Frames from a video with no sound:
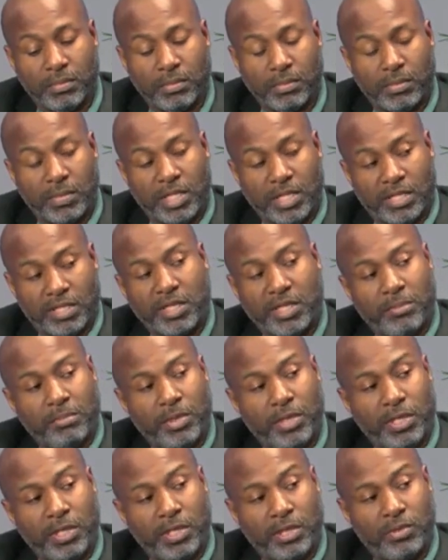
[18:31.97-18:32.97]
the
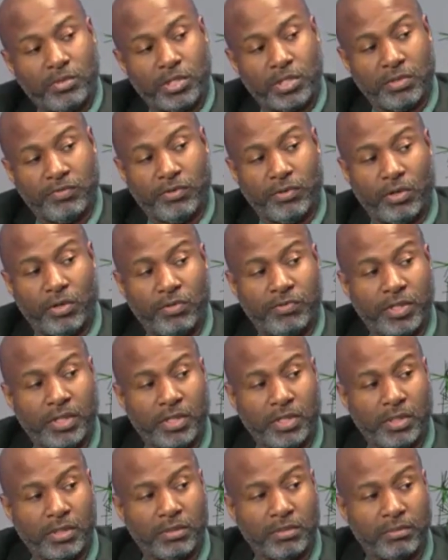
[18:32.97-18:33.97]
assembly was involved in
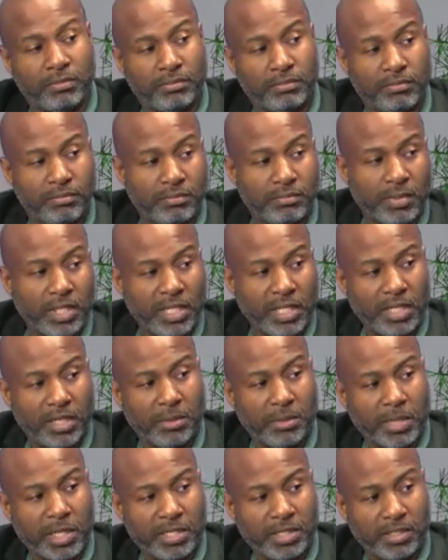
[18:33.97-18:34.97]
a
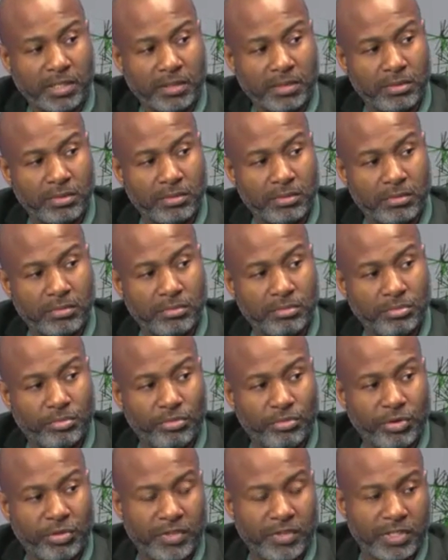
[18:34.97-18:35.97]
legal matter
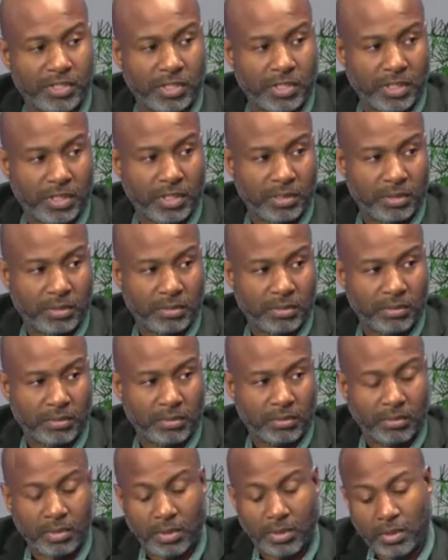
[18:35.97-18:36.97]
previously.
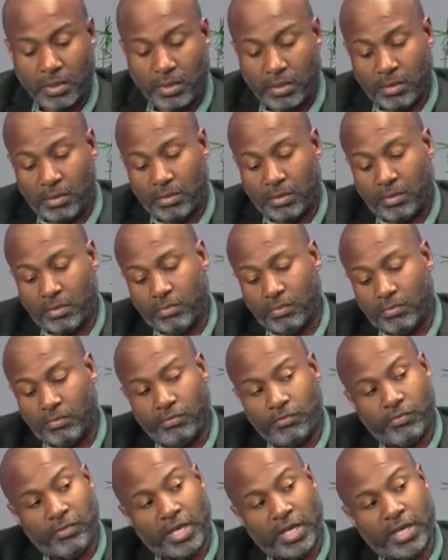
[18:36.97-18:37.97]

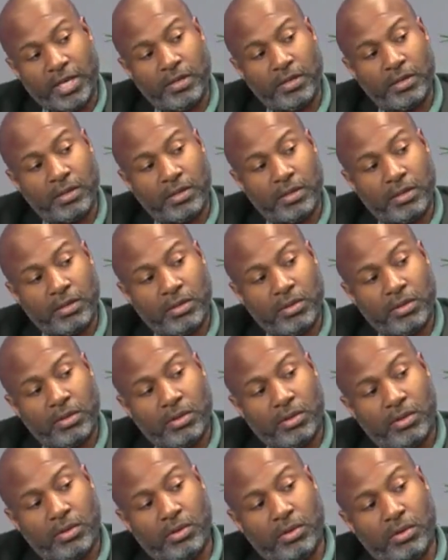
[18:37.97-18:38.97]
Then,
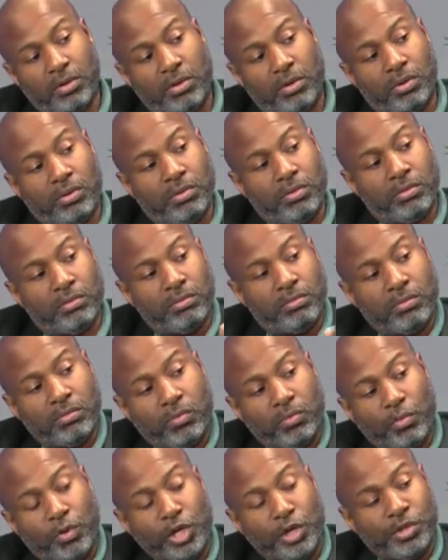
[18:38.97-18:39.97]

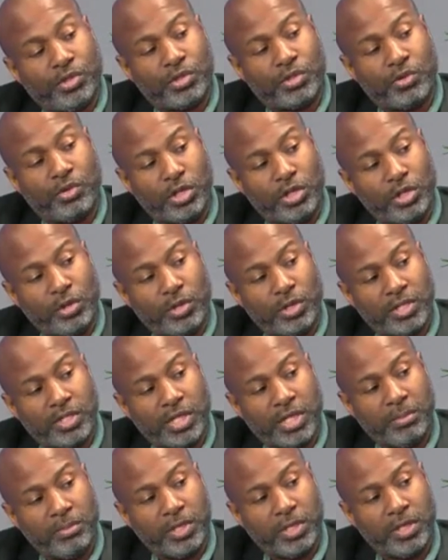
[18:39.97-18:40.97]
when you install a new
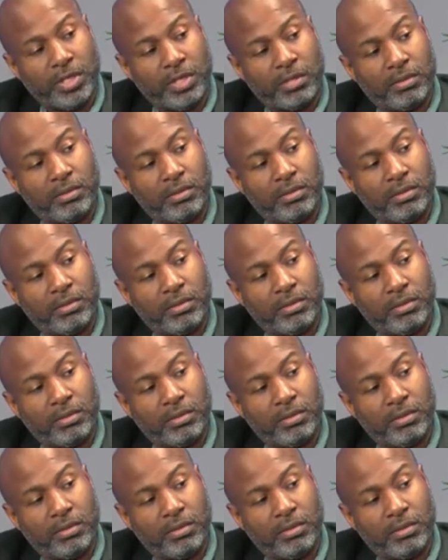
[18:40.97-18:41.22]
assembly,